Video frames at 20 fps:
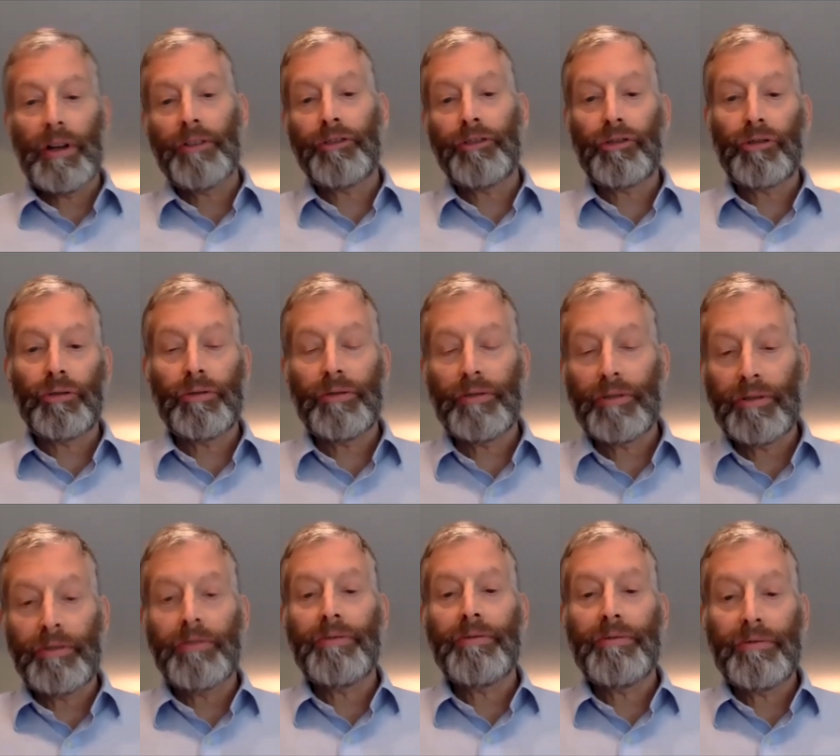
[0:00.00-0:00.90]
a
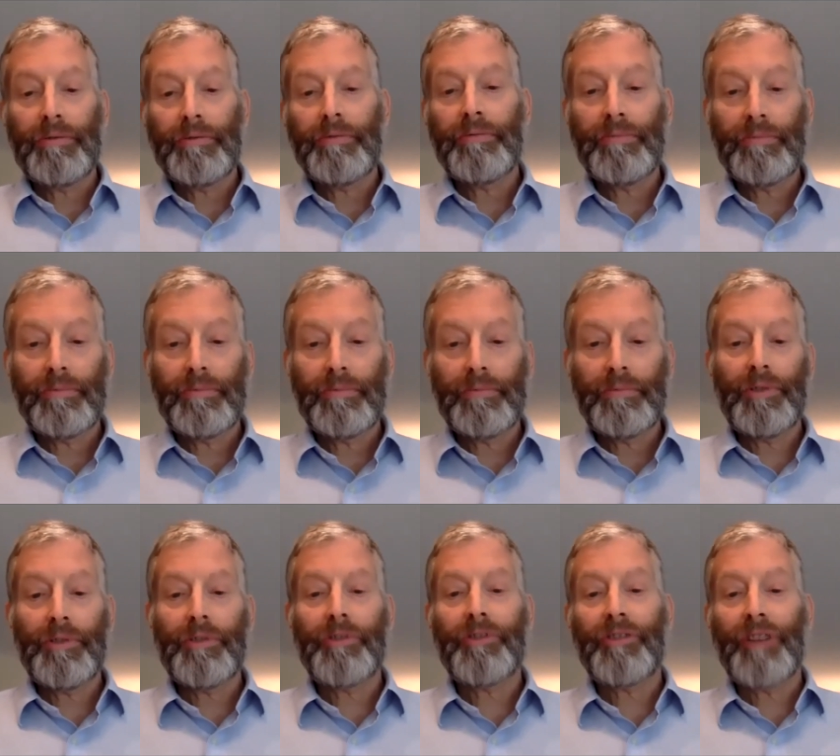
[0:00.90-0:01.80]
certain
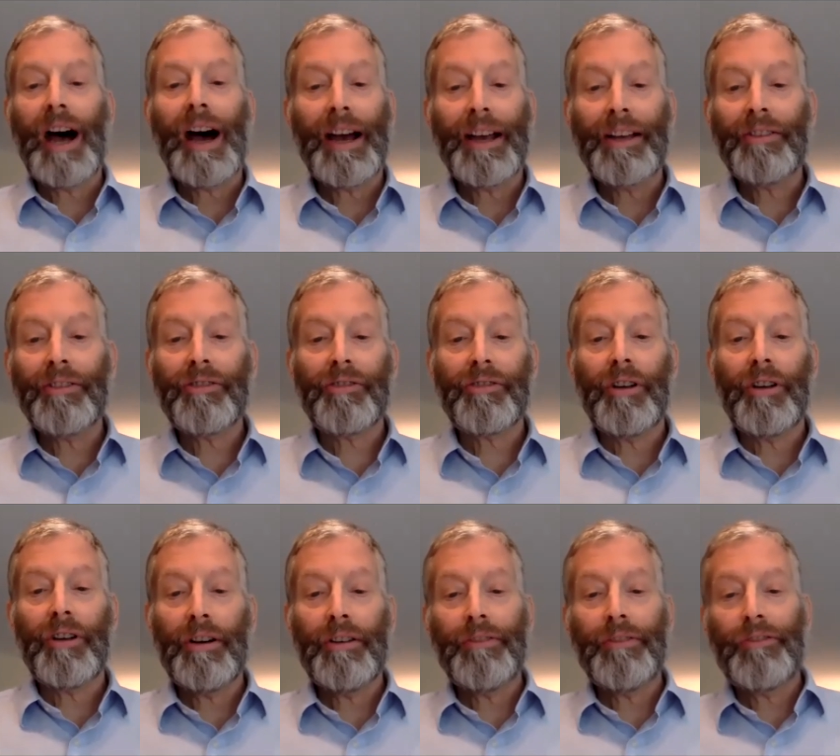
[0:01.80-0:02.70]
size
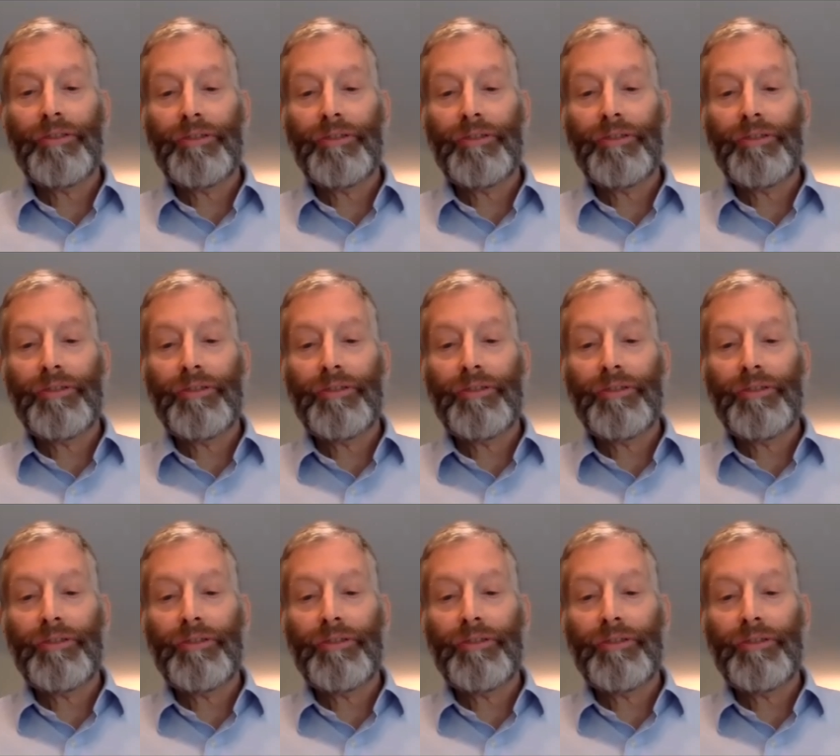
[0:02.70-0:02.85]
of